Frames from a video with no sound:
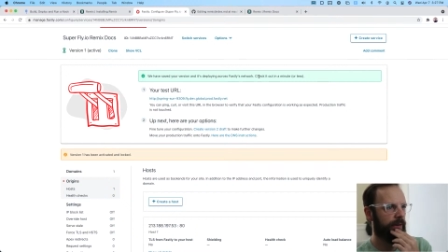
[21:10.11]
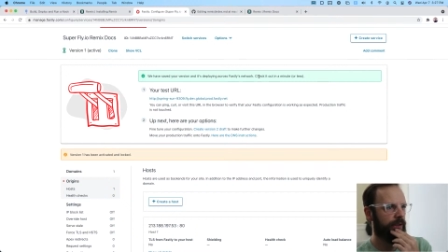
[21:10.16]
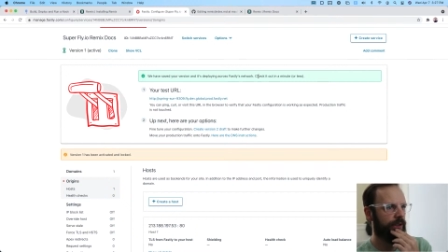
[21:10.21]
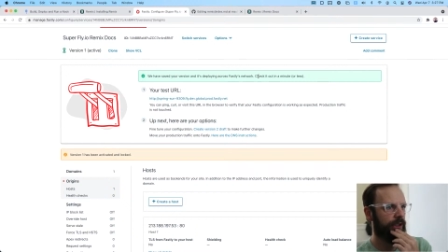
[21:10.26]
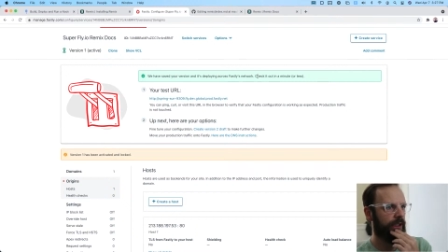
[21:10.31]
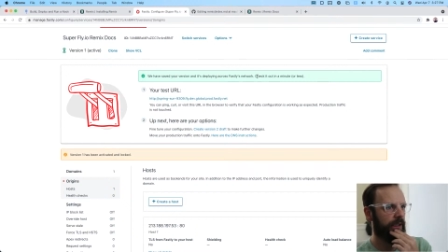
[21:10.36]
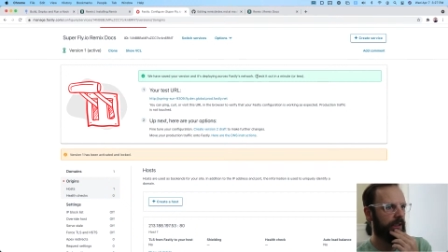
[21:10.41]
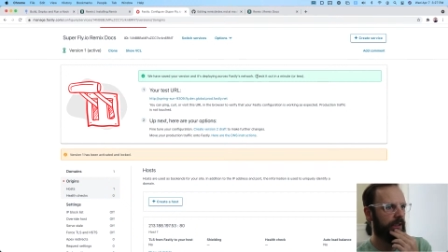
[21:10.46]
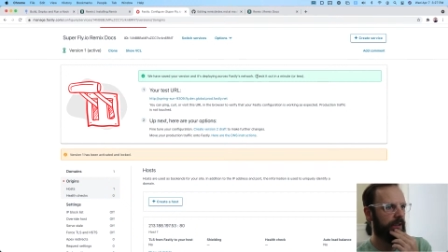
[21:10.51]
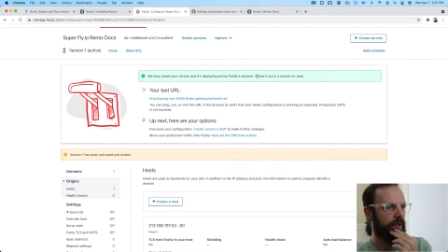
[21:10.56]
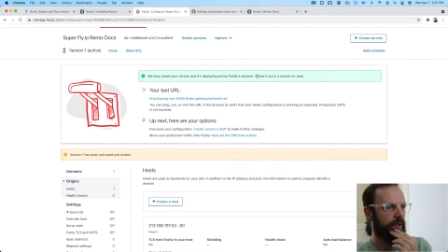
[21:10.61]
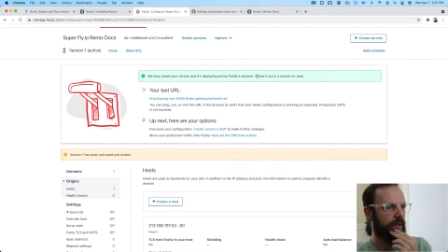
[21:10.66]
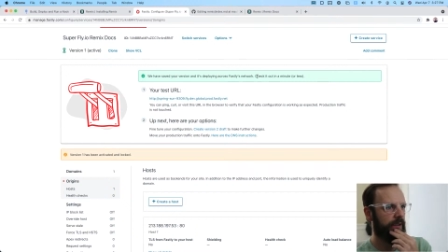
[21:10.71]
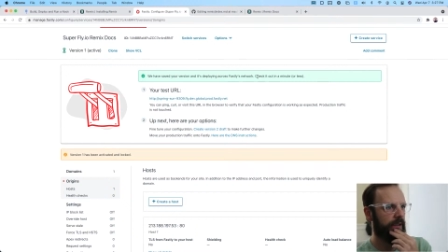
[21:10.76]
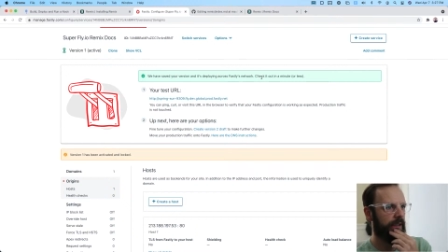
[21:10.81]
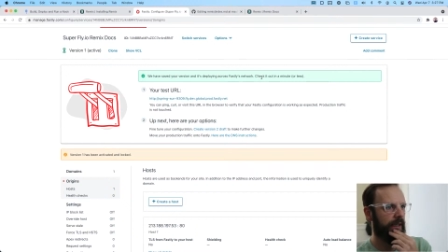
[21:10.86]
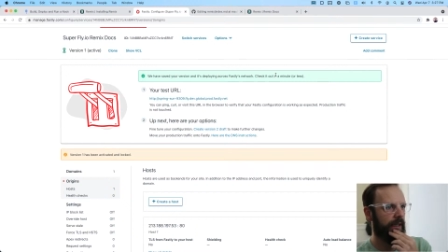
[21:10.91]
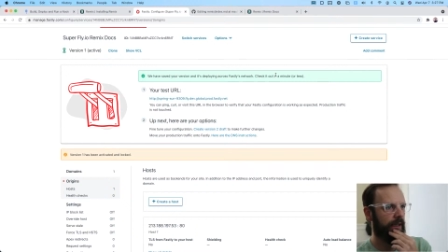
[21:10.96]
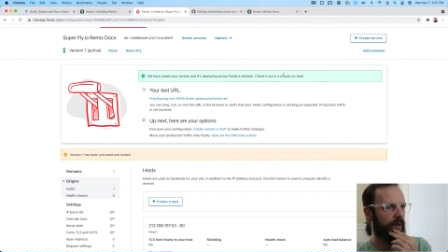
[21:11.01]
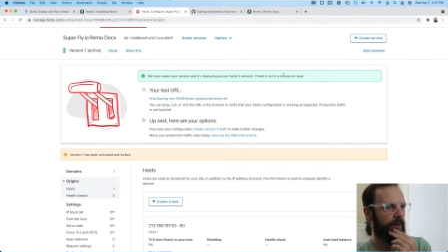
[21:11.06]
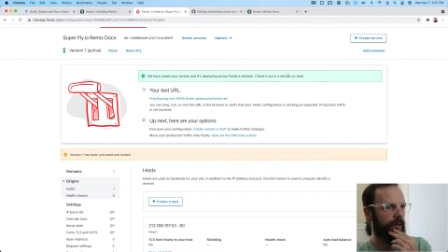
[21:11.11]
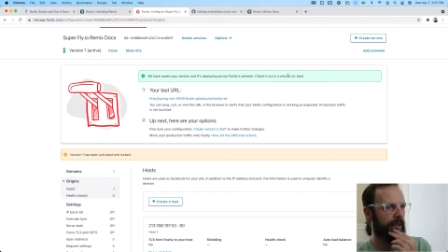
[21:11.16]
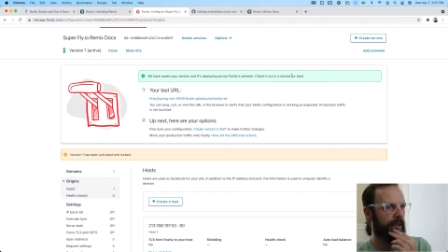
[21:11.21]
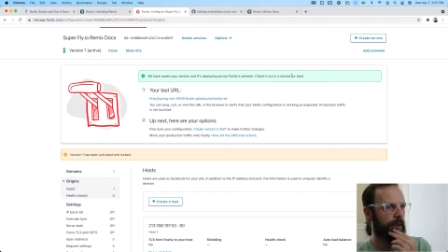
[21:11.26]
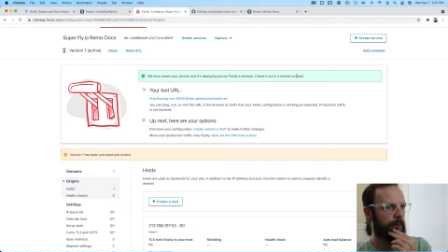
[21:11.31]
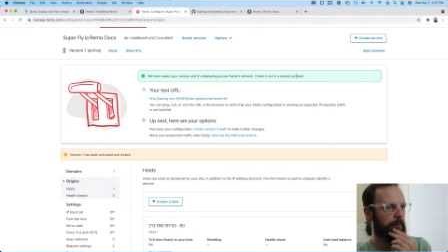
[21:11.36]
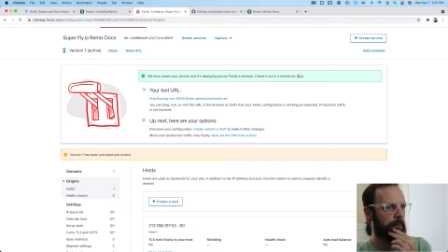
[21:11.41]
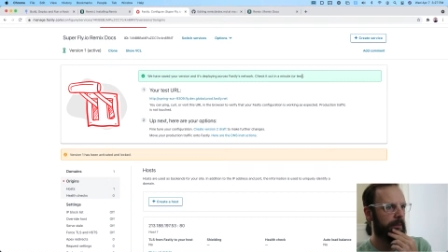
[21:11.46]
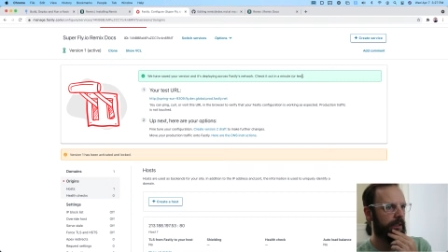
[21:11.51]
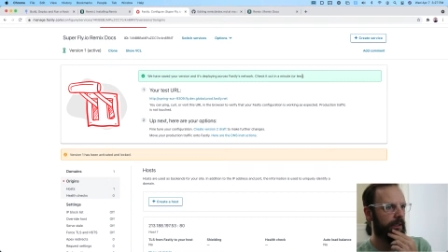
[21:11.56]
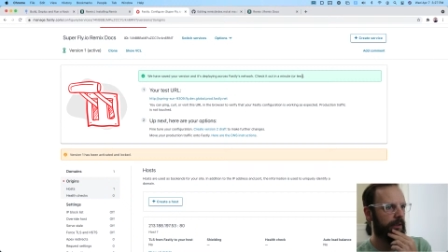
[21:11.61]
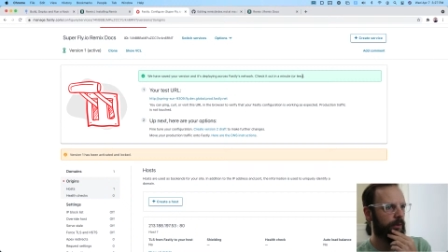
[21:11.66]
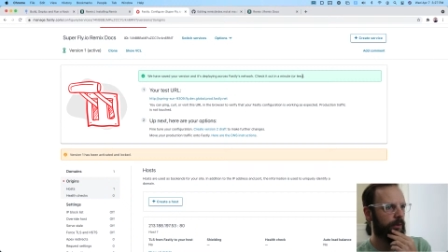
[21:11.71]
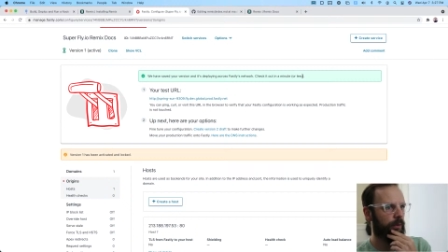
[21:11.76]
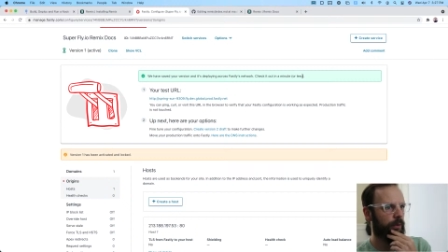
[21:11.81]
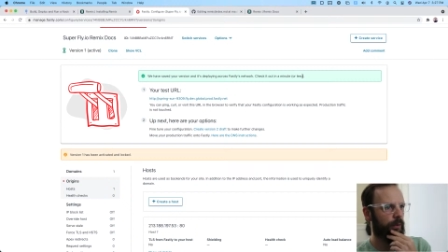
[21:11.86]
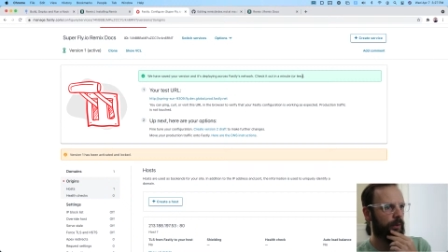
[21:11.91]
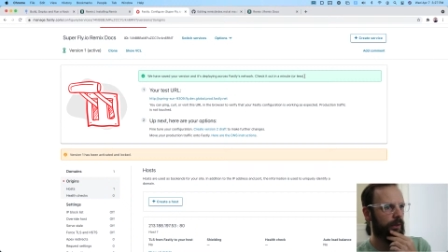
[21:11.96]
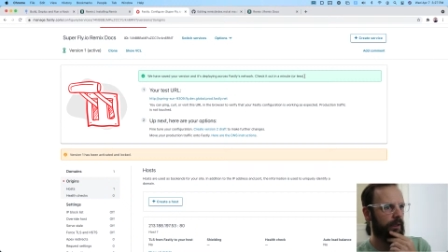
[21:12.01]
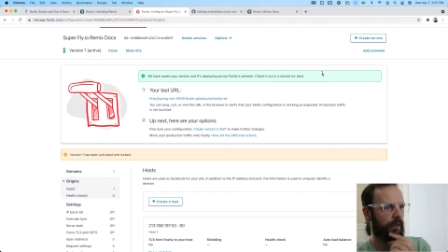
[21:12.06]
Check it out in a minute
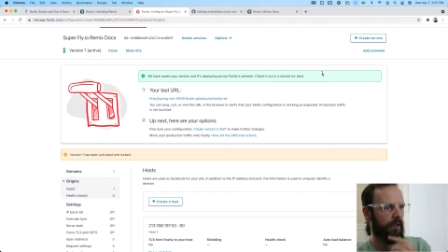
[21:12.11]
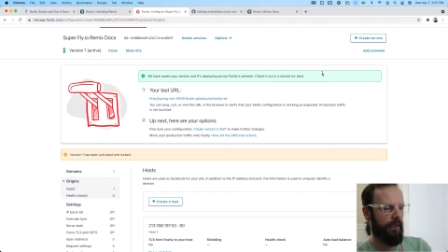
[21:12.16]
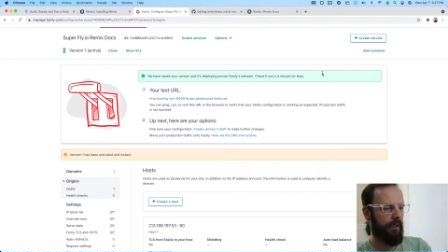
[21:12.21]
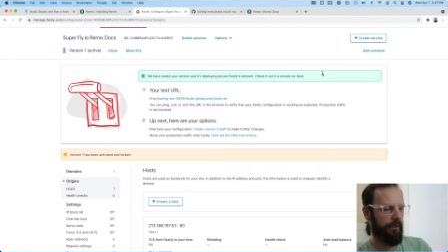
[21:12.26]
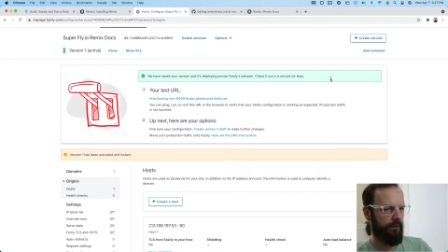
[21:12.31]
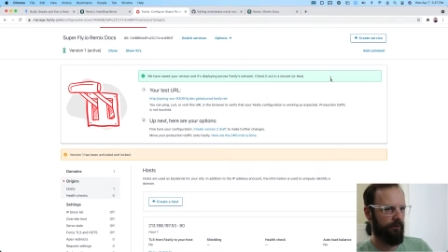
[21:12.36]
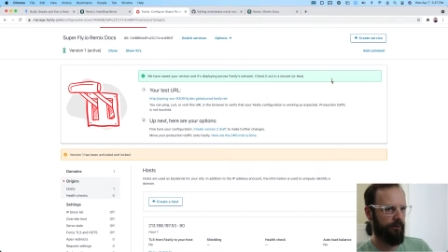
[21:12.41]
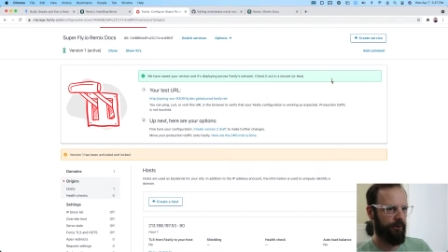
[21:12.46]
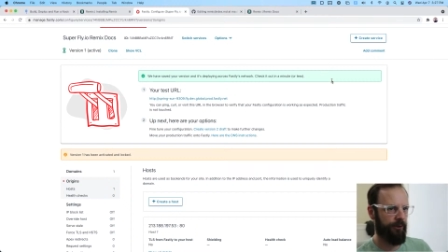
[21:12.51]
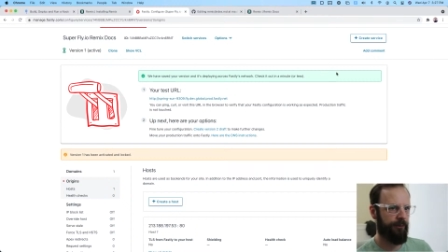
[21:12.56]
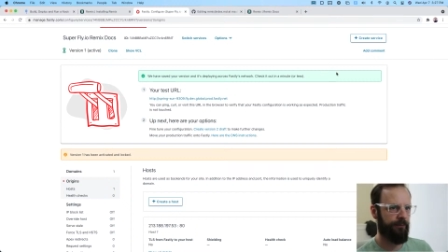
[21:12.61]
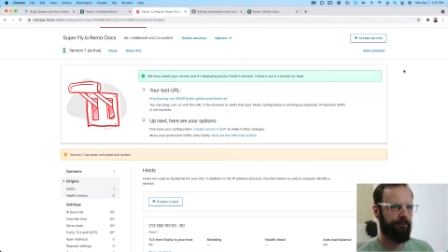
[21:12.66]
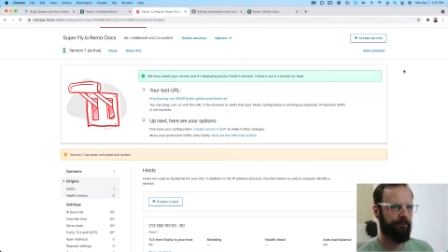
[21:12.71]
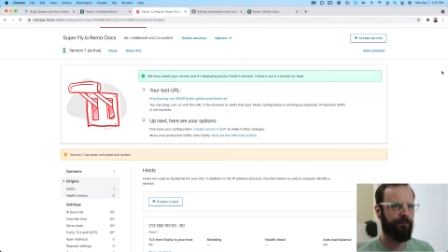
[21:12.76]
or less.